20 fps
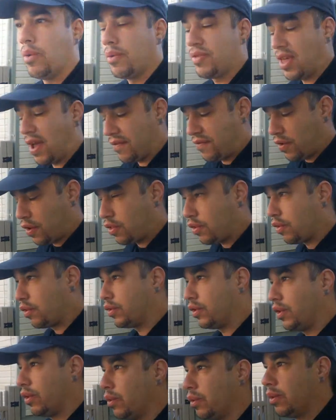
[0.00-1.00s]
without further
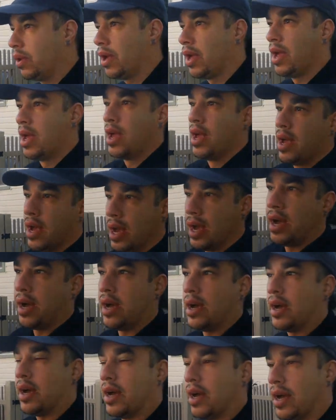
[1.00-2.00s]
ado,
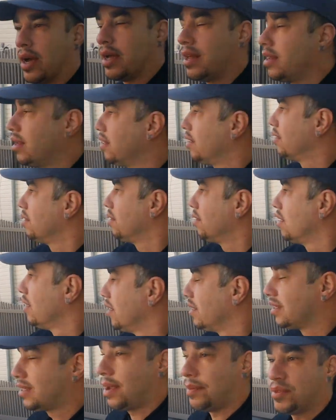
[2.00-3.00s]
uh,
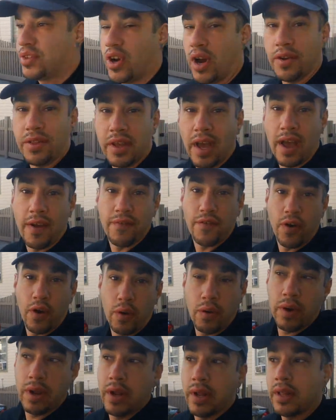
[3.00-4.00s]
time to turn on the
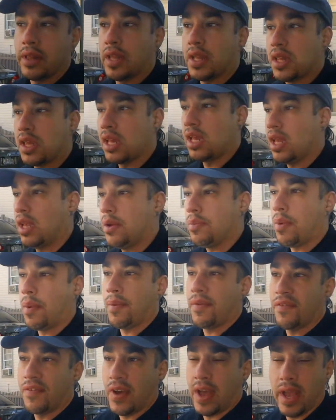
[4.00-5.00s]
iPhone. Let's see
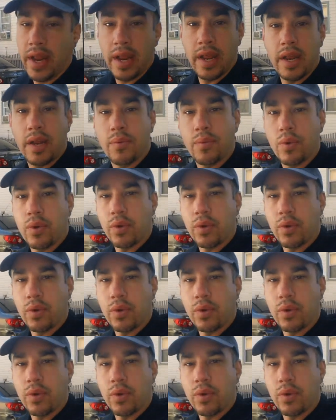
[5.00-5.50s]
what we find, and